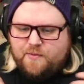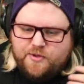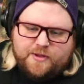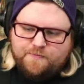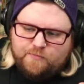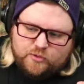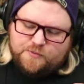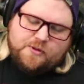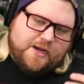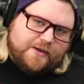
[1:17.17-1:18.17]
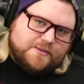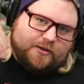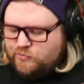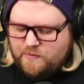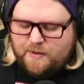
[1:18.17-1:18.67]
where you can multiplayer.
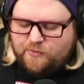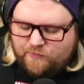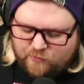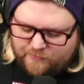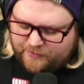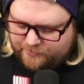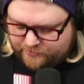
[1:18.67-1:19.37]
So 3 people, 4 people.